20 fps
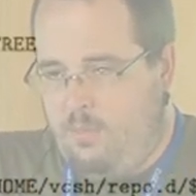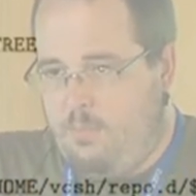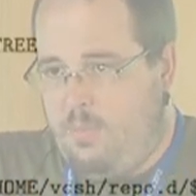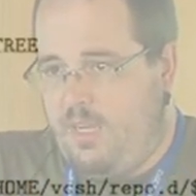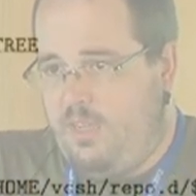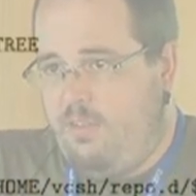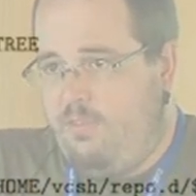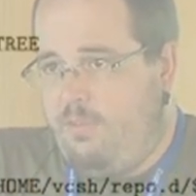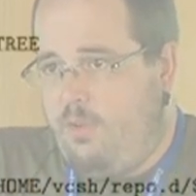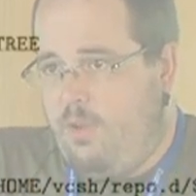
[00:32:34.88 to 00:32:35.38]

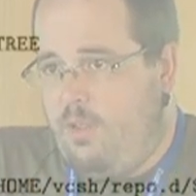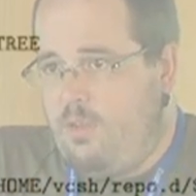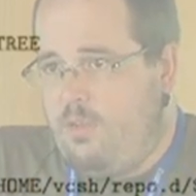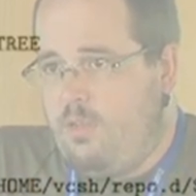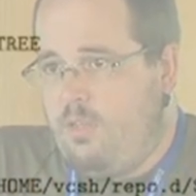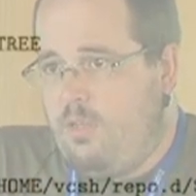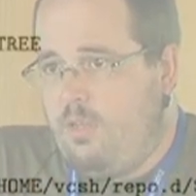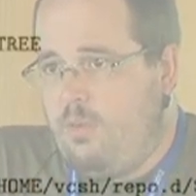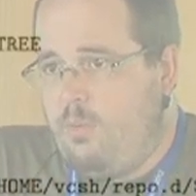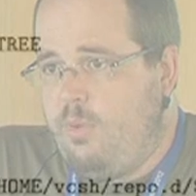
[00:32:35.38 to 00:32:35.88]
By default,
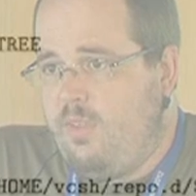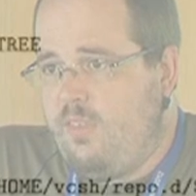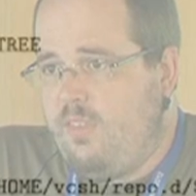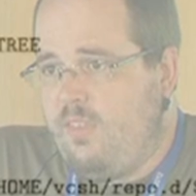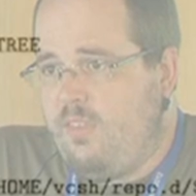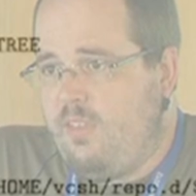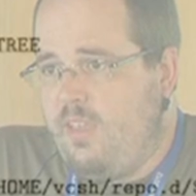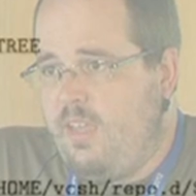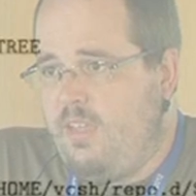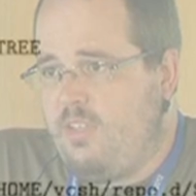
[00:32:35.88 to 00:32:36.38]

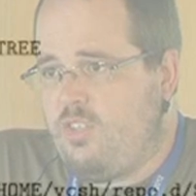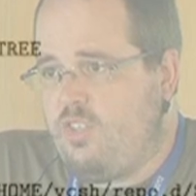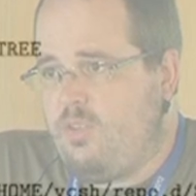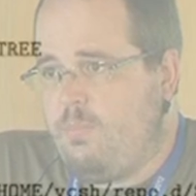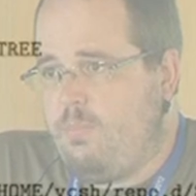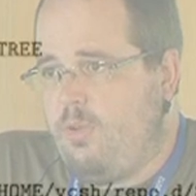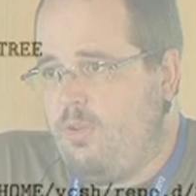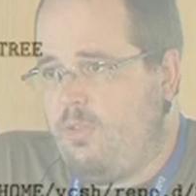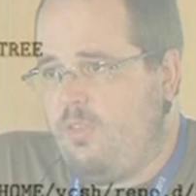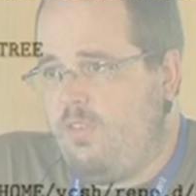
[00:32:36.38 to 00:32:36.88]

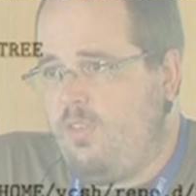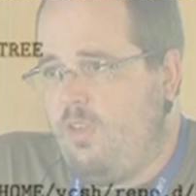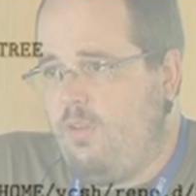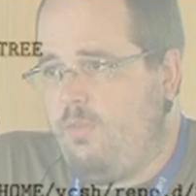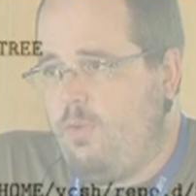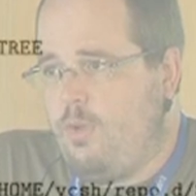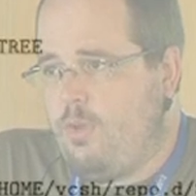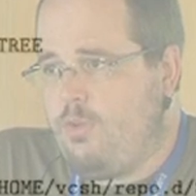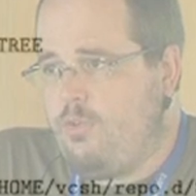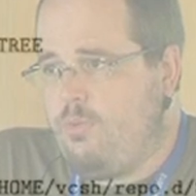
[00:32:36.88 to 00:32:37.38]
VCSH puts your
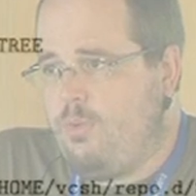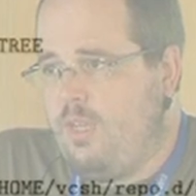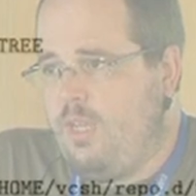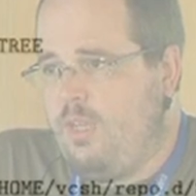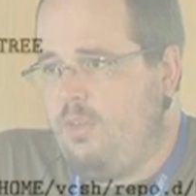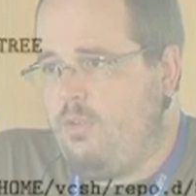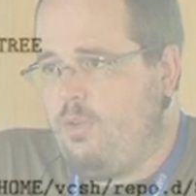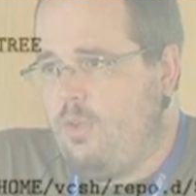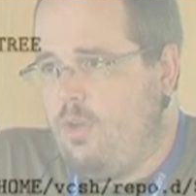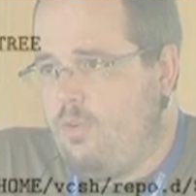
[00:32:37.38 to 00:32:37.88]
work tree
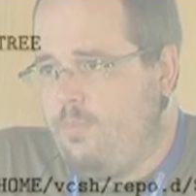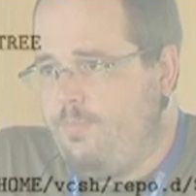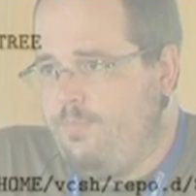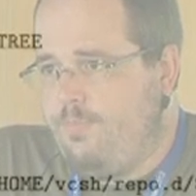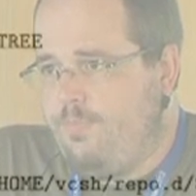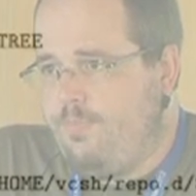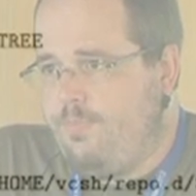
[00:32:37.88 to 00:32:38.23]
into home,